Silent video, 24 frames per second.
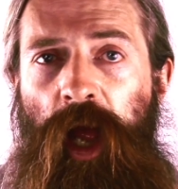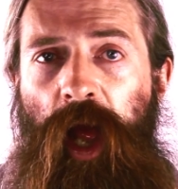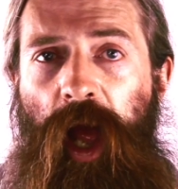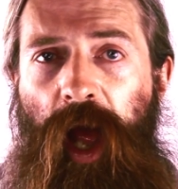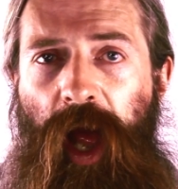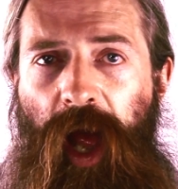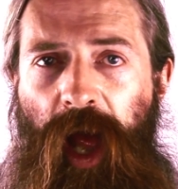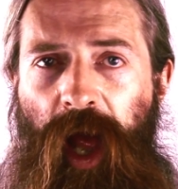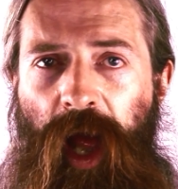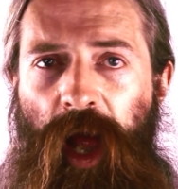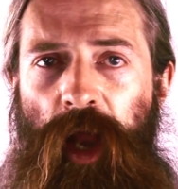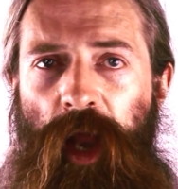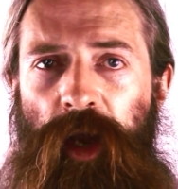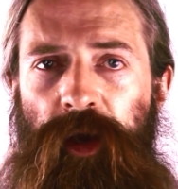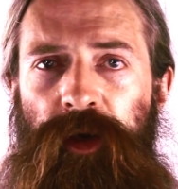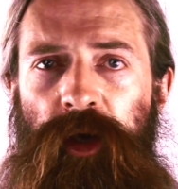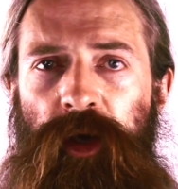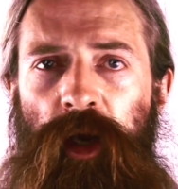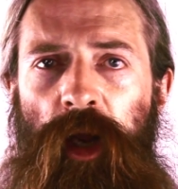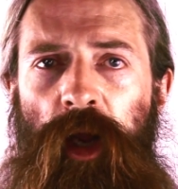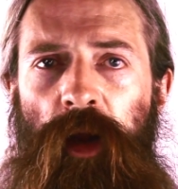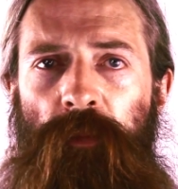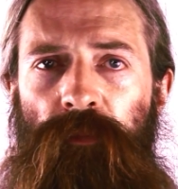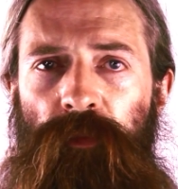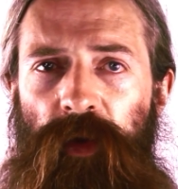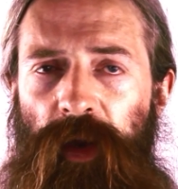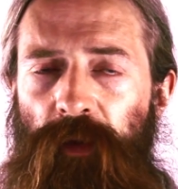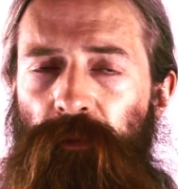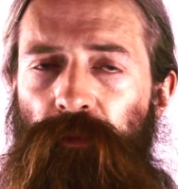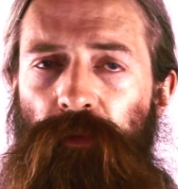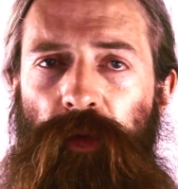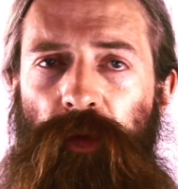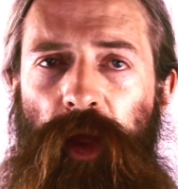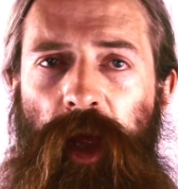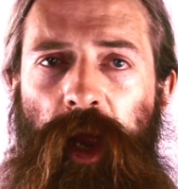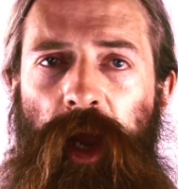and
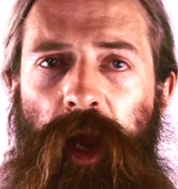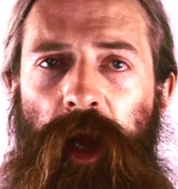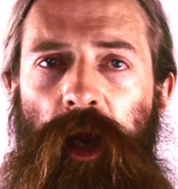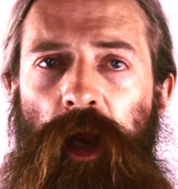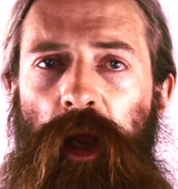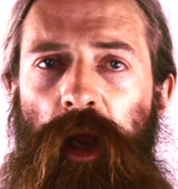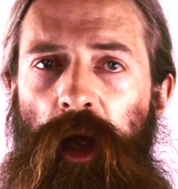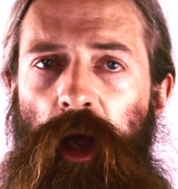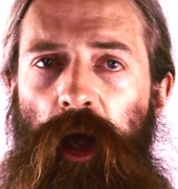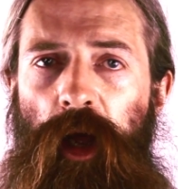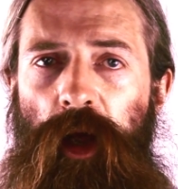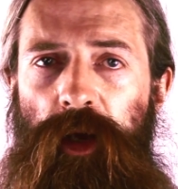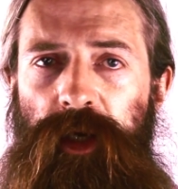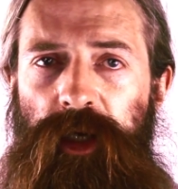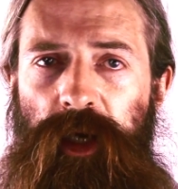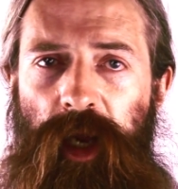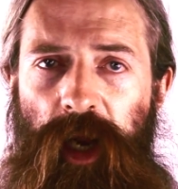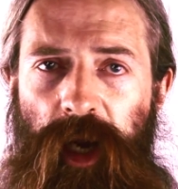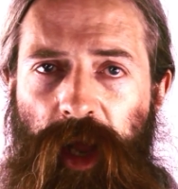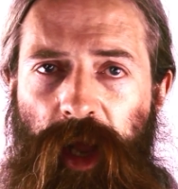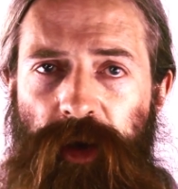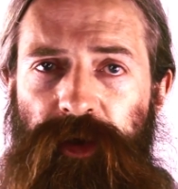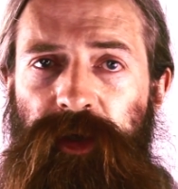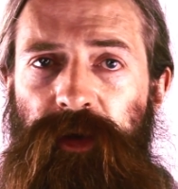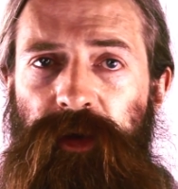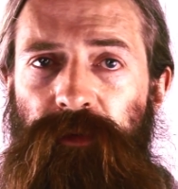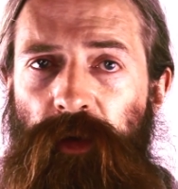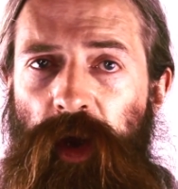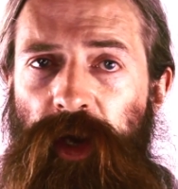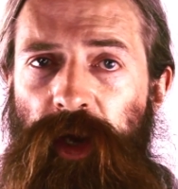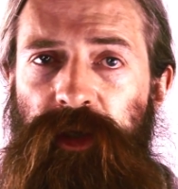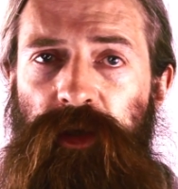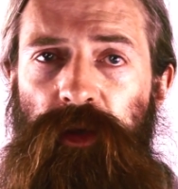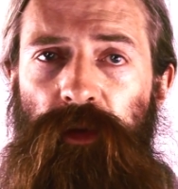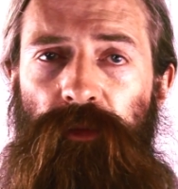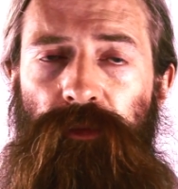if they are allowed to
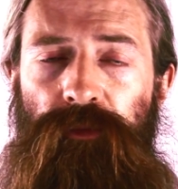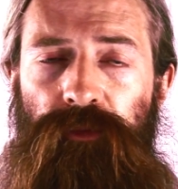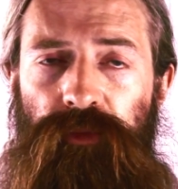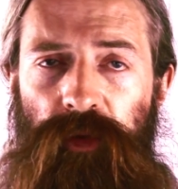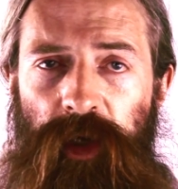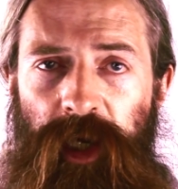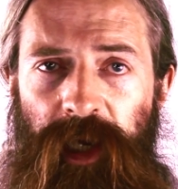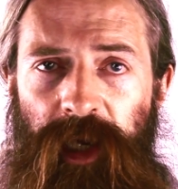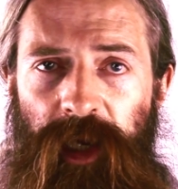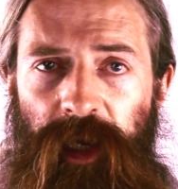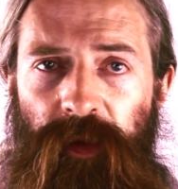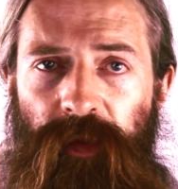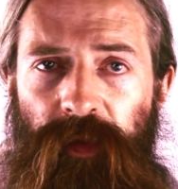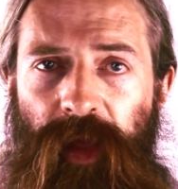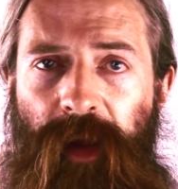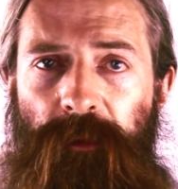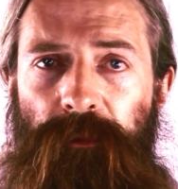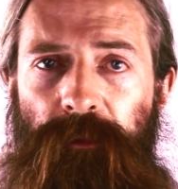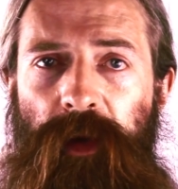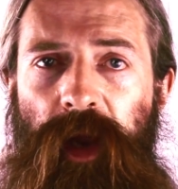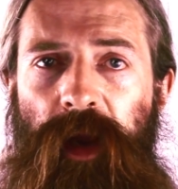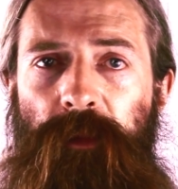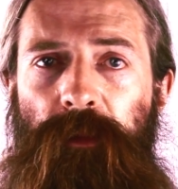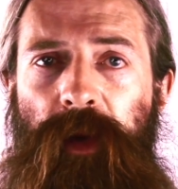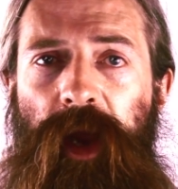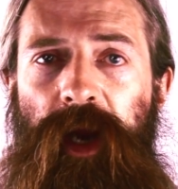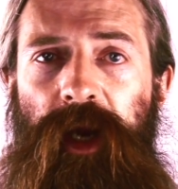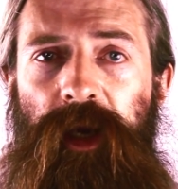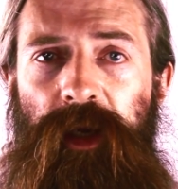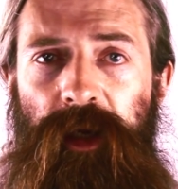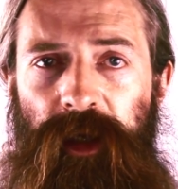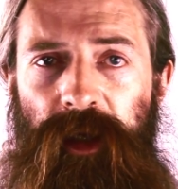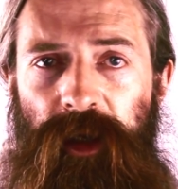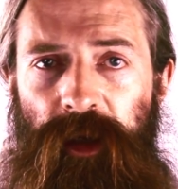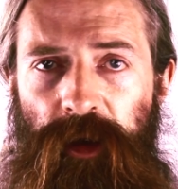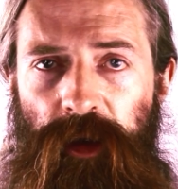divide too freely, that may make
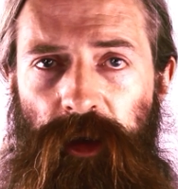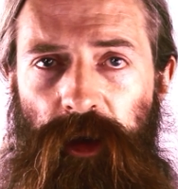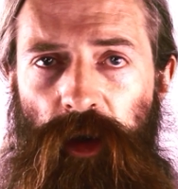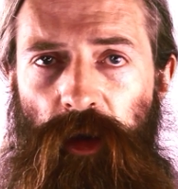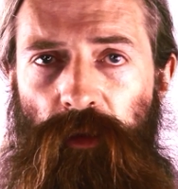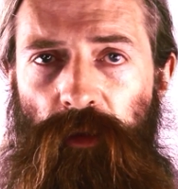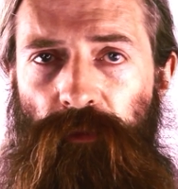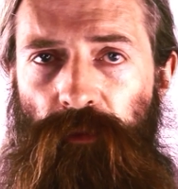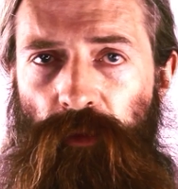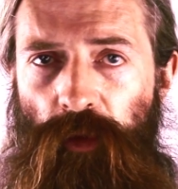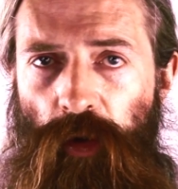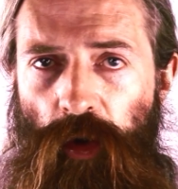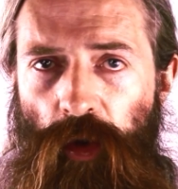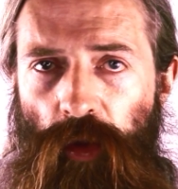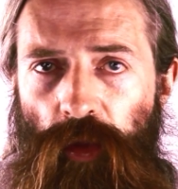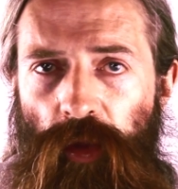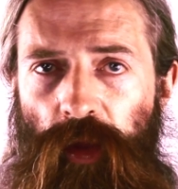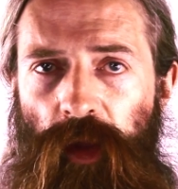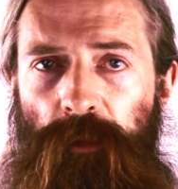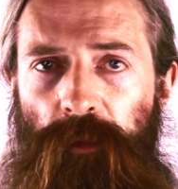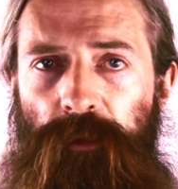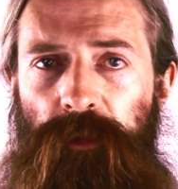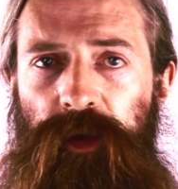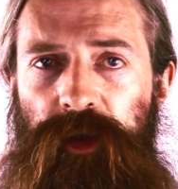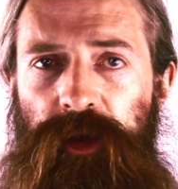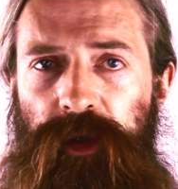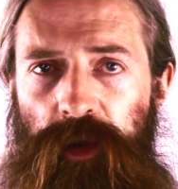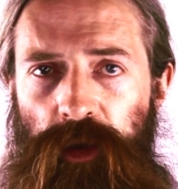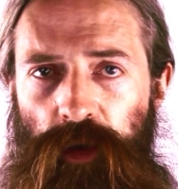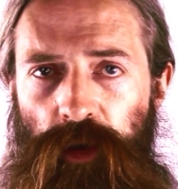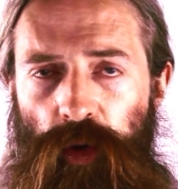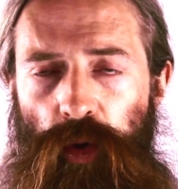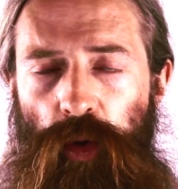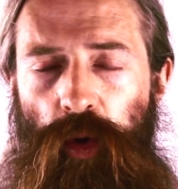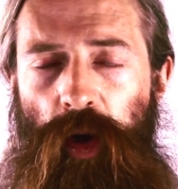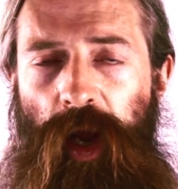it easier for them
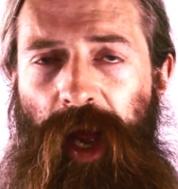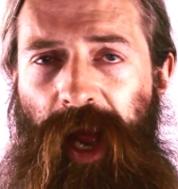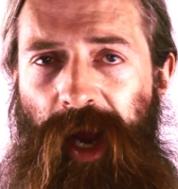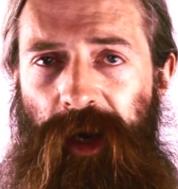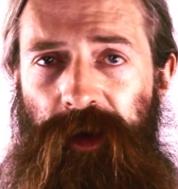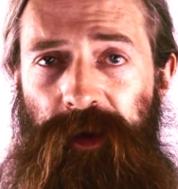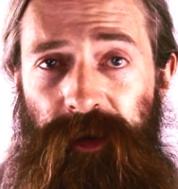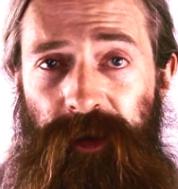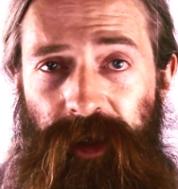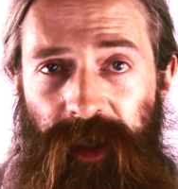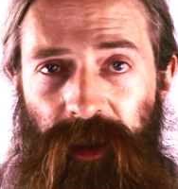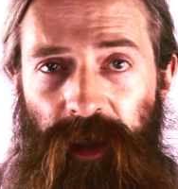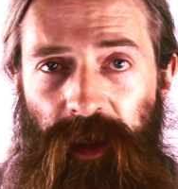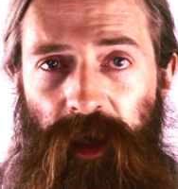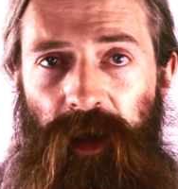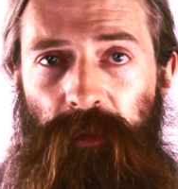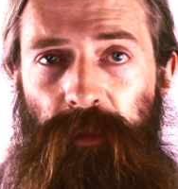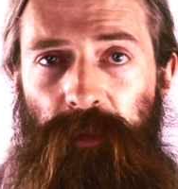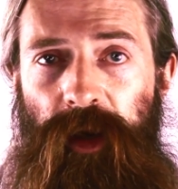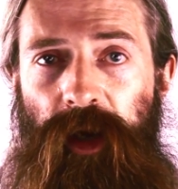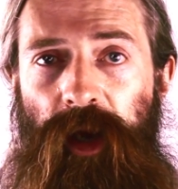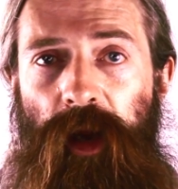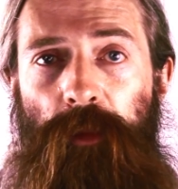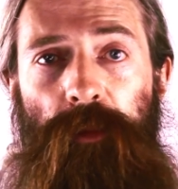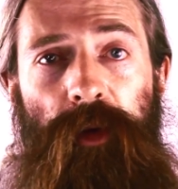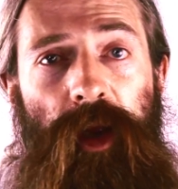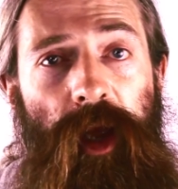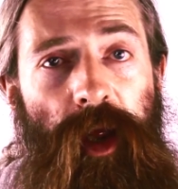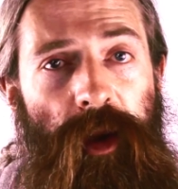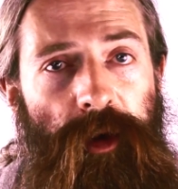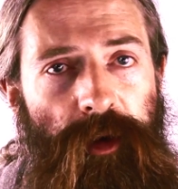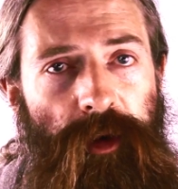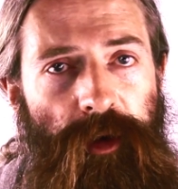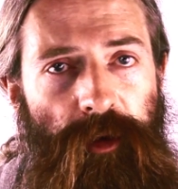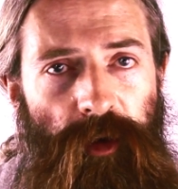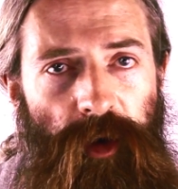to accidentally become
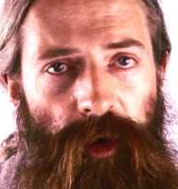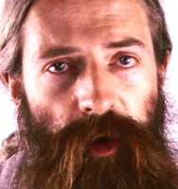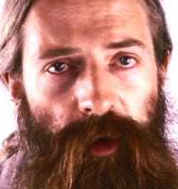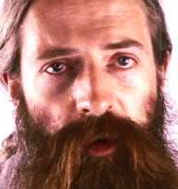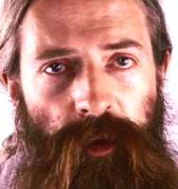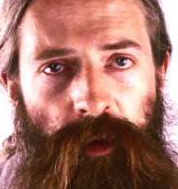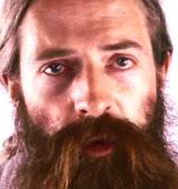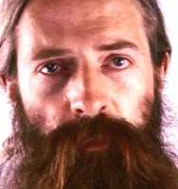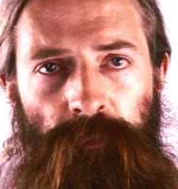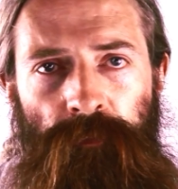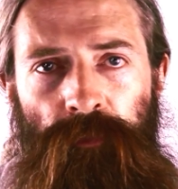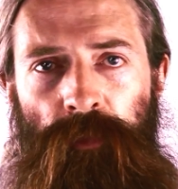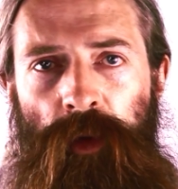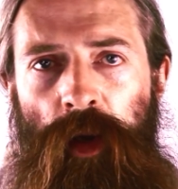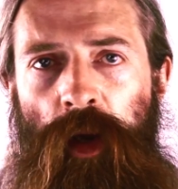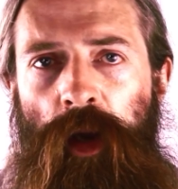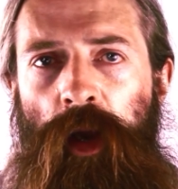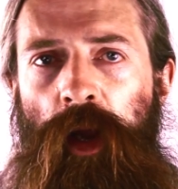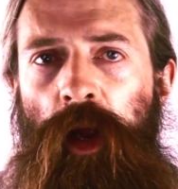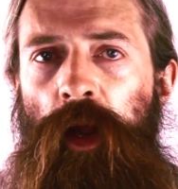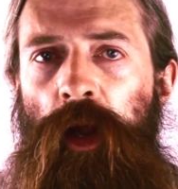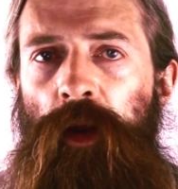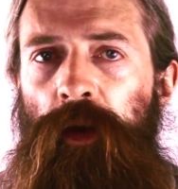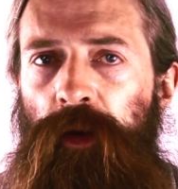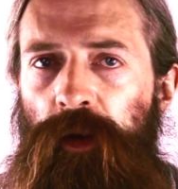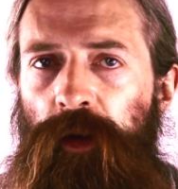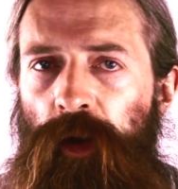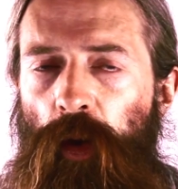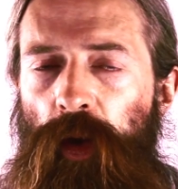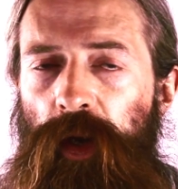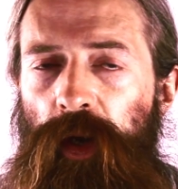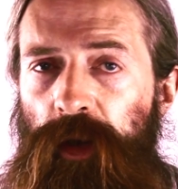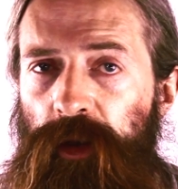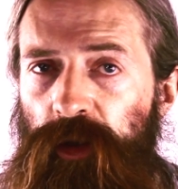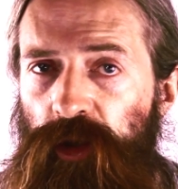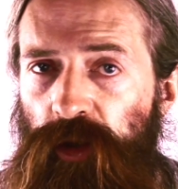cancerous. So
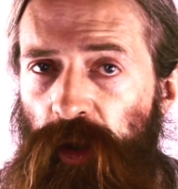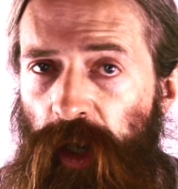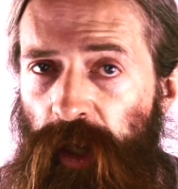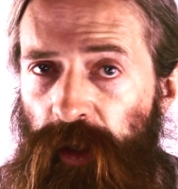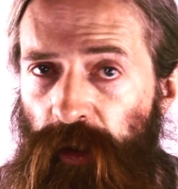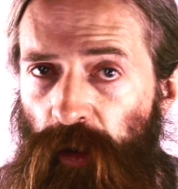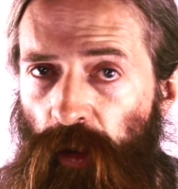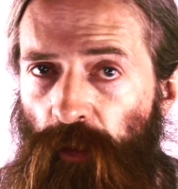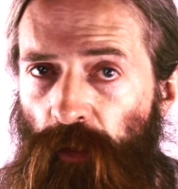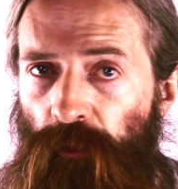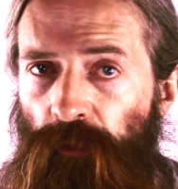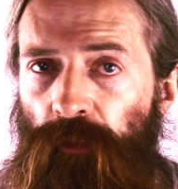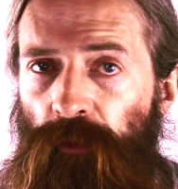it is a trade-off.